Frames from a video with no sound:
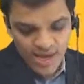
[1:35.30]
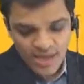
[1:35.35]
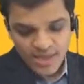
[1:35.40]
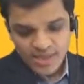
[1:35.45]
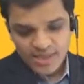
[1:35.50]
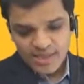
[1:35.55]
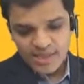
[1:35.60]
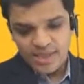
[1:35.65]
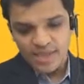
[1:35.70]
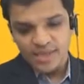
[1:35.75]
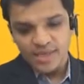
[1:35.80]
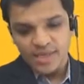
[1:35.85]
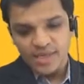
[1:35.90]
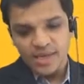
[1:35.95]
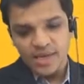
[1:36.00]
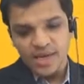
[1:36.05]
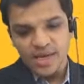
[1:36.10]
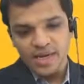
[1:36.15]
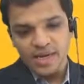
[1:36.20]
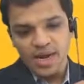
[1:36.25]
See,
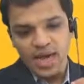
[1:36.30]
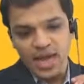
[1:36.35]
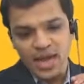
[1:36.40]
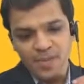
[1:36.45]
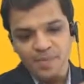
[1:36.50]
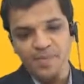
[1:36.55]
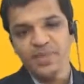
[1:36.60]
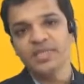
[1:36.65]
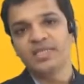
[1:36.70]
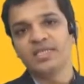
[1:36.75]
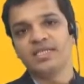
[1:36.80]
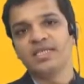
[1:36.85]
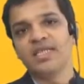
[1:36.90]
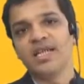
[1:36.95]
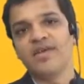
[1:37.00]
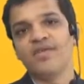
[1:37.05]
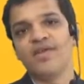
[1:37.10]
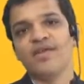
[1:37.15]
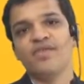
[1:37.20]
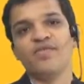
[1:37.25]
in IPCC
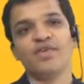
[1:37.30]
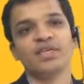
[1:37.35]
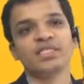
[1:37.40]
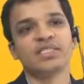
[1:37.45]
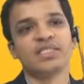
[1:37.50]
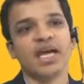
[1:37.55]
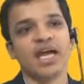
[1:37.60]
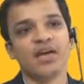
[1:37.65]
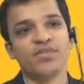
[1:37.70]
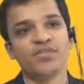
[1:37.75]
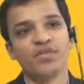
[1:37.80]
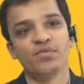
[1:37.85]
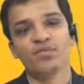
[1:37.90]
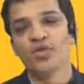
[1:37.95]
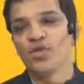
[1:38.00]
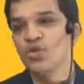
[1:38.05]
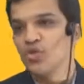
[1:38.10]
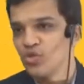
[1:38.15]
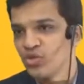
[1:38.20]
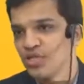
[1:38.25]
level, if I start from the
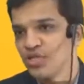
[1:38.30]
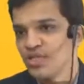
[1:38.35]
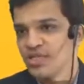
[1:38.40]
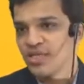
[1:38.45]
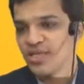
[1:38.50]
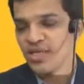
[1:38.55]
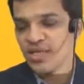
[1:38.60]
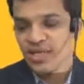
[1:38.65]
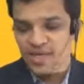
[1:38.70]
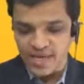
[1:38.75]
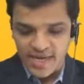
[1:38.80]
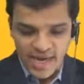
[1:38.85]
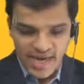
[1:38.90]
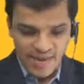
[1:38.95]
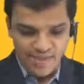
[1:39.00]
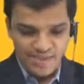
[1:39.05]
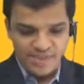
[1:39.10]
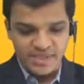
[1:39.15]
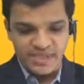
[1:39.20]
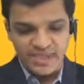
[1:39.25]
roots, in
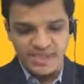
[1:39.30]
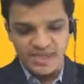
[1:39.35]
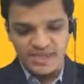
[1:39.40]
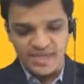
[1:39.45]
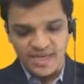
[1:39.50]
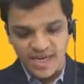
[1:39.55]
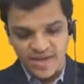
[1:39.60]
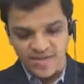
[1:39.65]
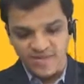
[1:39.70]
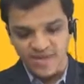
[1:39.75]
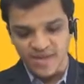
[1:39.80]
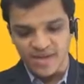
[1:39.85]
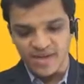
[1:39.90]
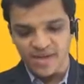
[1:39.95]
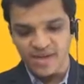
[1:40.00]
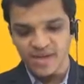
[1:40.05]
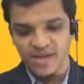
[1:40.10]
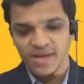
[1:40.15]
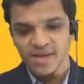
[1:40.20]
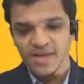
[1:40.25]
IPCC
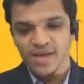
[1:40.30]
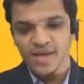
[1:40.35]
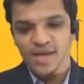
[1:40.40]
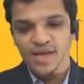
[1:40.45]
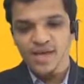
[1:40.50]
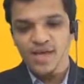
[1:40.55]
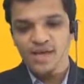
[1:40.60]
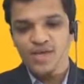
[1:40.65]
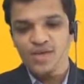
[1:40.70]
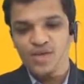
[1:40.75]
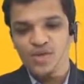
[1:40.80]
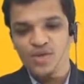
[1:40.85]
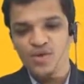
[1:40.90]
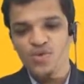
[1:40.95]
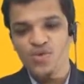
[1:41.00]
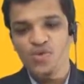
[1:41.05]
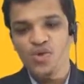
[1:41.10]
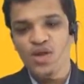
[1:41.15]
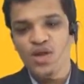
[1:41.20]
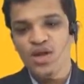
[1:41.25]
level,
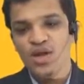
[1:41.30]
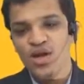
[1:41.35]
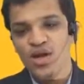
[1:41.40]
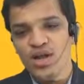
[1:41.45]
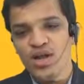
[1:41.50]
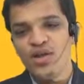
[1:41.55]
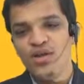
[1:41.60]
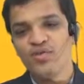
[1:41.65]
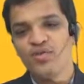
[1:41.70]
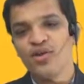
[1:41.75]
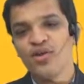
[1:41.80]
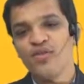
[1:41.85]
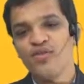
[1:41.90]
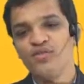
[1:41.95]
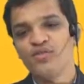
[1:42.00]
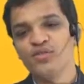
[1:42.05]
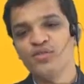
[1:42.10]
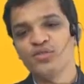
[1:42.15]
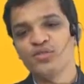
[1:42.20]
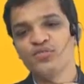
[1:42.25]
you learned one of
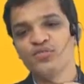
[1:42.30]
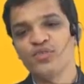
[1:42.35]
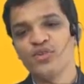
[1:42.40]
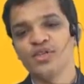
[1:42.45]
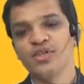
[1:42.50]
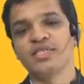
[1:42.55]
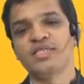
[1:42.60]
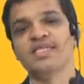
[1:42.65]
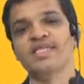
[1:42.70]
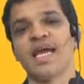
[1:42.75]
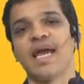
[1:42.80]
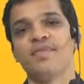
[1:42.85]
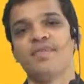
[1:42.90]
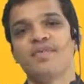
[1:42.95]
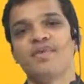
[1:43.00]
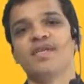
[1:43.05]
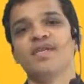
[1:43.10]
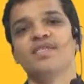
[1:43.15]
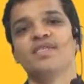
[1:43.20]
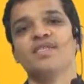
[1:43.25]
those first
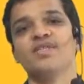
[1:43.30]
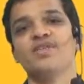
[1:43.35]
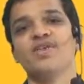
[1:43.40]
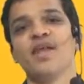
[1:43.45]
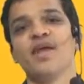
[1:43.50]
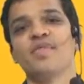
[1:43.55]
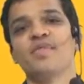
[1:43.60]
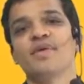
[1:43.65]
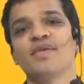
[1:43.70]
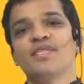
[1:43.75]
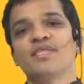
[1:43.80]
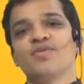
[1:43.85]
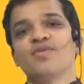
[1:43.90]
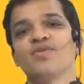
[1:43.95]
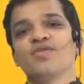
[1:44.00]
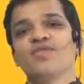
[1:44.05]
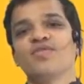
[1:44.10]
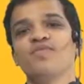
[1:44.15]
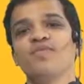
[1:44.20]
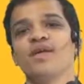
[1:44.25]
chapters in your IPCC
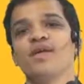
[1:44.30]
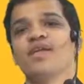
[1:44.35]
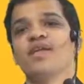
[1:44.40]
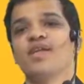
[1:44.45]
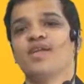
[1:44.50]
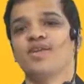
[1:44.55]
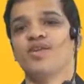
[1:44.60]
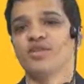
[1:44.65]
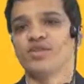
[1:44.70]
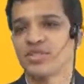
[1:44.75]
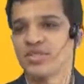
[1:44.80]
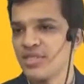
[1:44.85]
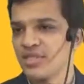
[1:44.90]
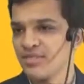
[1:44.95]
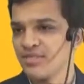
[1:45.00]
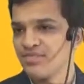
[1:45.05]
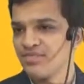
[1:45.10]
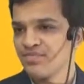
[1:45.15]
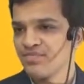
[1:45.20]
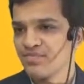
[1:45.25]
was of material costing.
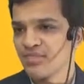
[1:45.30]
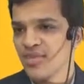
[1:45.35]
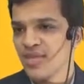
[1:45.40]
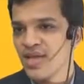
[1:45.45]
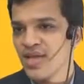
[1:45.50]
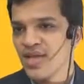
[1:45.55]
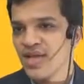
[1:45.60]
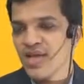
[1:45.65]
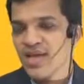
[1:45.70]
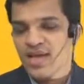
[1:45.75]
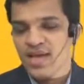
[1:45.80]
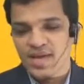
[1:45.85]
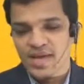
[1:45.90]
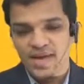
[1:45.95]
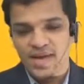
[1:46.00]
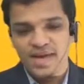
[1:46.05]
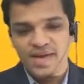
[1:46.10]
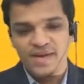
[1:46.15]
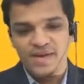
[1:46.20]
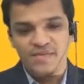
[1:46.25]

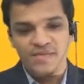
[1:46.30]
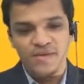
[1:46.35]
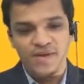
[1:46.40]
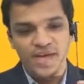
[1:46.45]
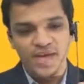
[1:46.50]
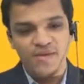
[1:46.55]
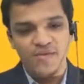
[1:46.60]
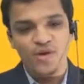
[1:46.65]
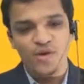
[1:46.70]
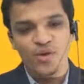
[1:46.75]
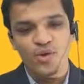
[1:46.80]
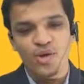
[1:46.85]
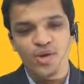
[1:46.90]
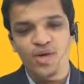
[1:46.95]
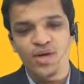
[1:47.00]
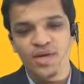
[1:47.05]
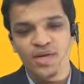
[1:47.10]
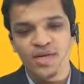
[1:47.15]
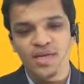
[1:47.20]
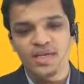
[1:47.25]
Right, where what you
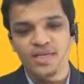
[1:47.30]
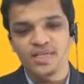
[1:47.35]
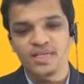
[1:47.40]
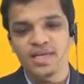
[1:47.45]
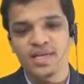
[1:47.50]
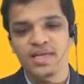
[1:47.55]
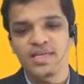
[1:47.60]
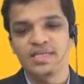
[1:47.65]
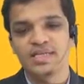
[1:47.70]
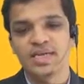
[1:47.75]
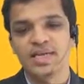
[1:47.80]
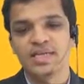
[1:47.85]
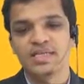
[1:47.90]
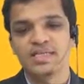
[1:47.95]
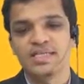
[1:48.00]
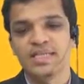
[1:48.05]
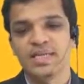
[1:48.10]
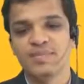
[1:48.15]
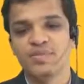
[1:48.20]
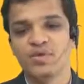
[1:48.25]
learned is there is a
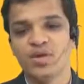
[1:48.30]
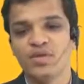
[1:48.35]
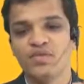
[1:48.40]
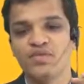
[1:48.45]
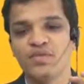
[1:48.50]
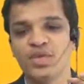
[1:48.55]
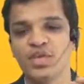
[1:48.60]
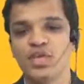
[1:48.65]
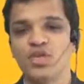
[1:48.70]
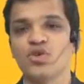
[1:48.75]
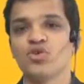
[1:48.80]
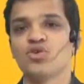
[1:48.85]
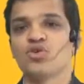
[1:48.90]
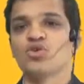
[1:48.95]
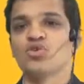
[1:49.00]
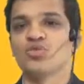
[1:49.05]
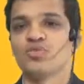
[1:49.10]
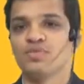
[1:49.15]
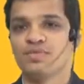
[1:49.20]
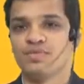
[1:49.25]
concept of EOQ.